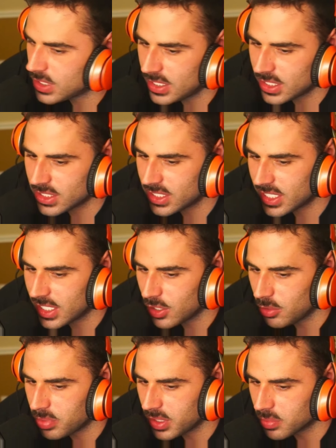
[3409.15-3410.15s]
he doesn't
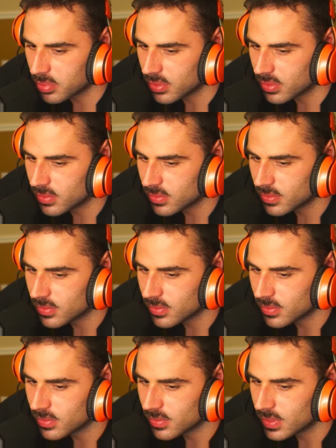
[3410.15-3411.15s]
kill people.
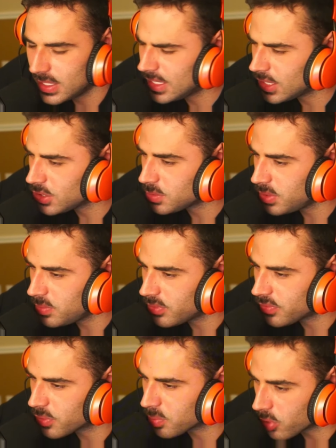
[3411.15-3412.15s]
He kills people
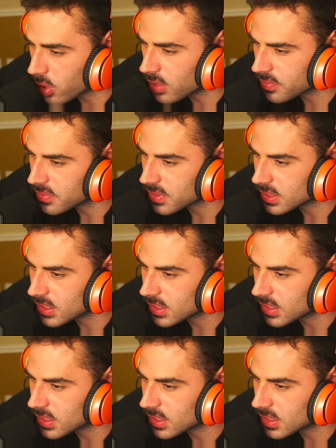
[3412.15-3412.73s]
for profit.